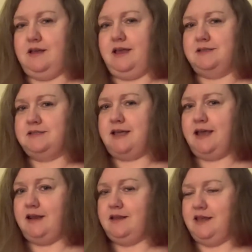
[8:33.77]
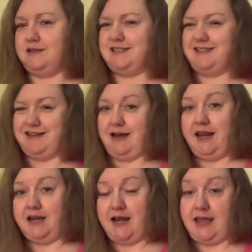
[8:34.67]
It said its
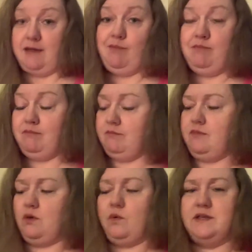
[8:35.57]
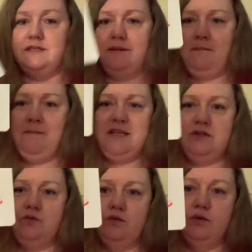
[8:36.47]
nickname was
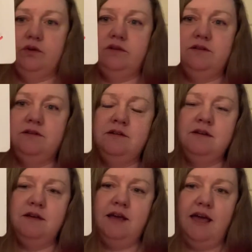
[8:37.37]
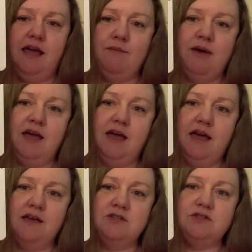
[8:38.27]
Misrule. M-I-S-R-U-L-E.